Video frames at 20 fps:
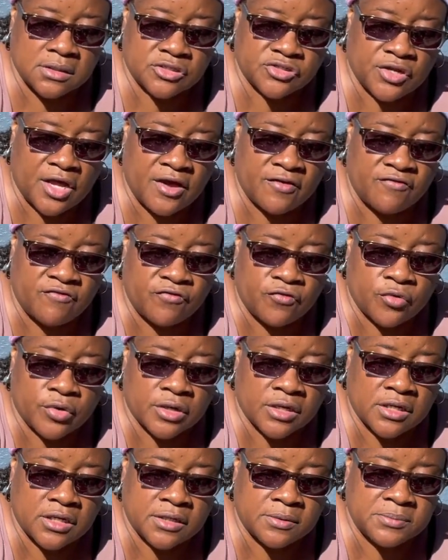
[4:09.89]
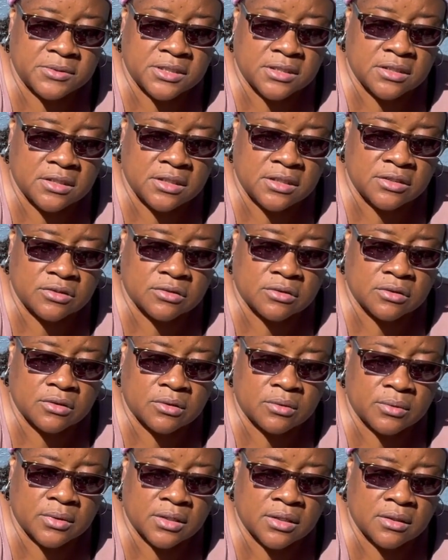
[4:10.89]
So I have 4 cups these are
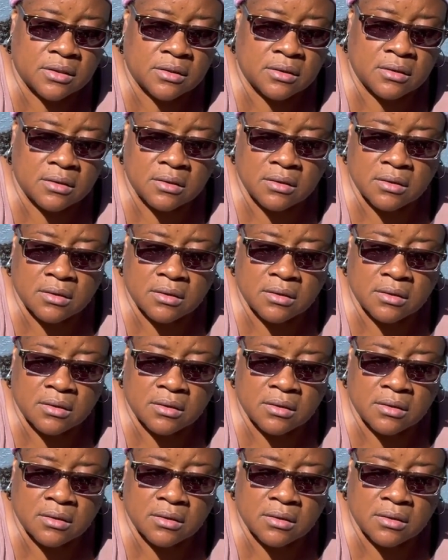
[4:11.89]
going in.